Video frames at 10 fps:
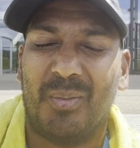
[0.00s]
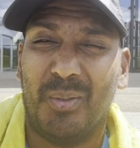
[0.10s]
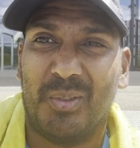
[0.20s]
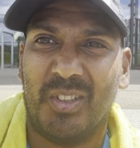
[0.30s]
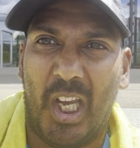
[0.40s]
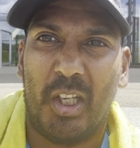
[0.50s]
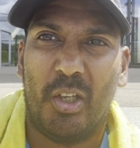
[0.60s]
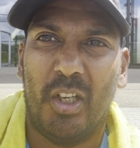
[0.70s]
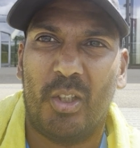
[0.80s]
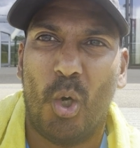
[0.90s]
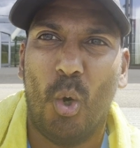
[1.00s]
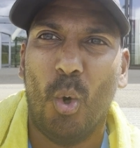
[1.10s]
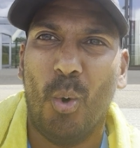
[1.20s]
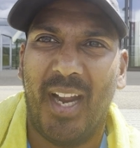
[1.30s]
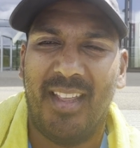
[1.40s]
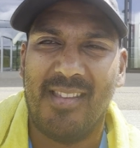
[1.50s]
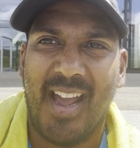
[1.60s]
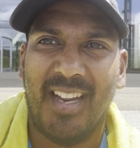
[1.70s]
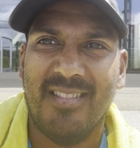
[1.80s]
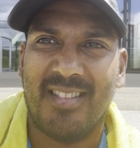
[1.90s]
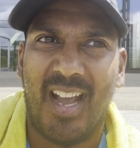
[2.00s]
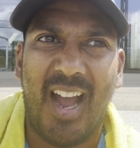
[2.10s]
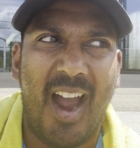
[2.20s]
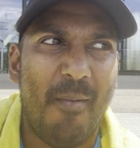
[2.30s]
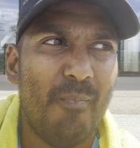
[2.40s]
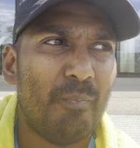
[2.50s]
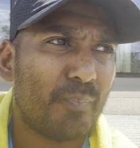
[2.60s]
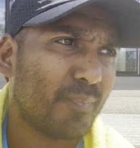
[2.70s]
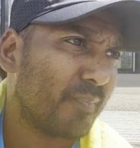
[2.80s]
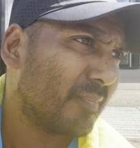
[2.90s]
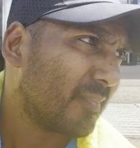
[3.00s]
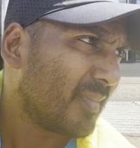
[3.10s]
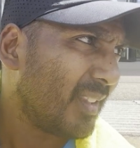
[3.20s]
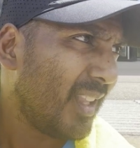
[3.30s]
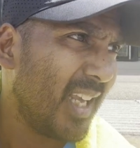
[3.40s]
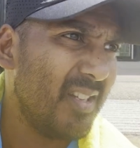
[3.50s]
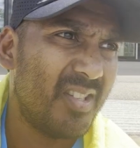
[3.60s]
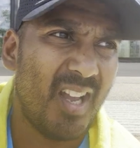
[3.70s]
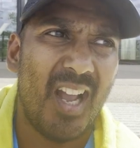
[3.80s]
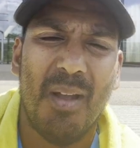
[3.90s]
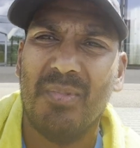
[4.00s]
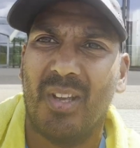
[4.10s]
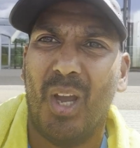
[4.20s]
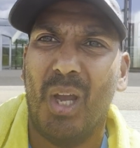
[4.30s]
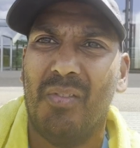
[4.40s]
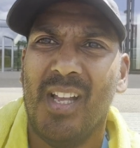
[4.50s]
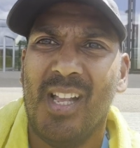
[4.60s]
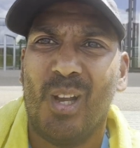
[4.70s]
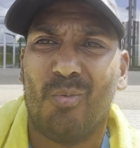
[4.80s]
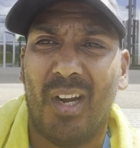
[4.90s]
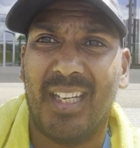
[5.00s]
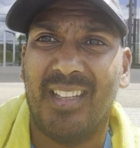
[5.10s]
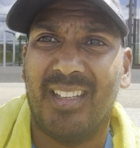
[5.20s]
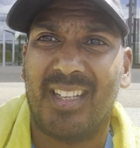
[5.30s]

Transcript: which was a good call in the end. In terms of running in the